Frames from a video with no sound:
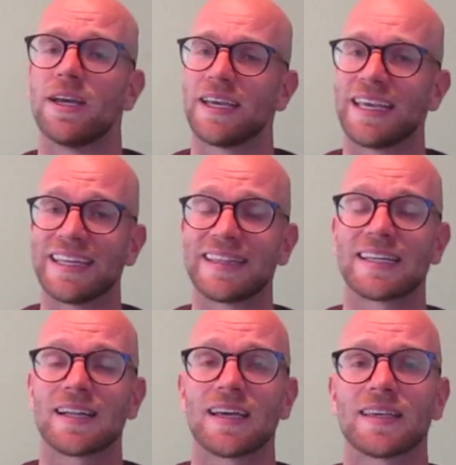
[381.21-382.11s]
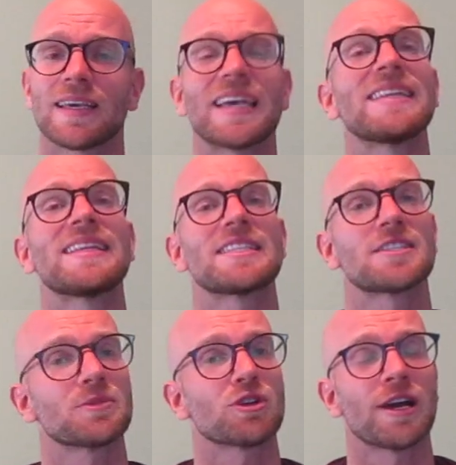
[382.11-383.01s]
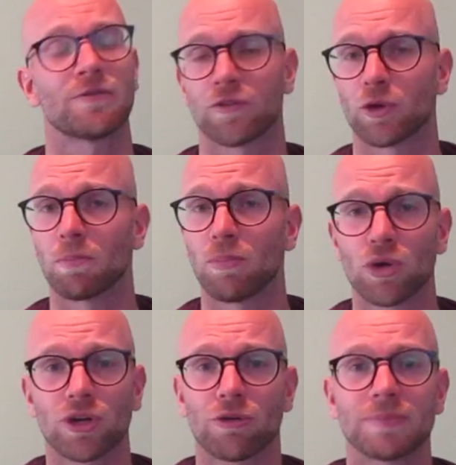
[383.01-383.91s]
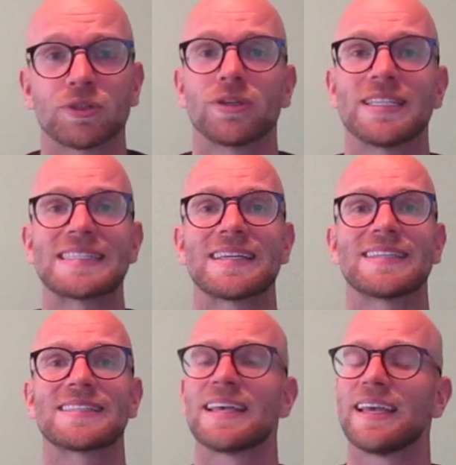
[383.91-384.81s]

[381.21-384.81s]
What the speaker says: Hit that like, hit that subscribe for more crypto insights,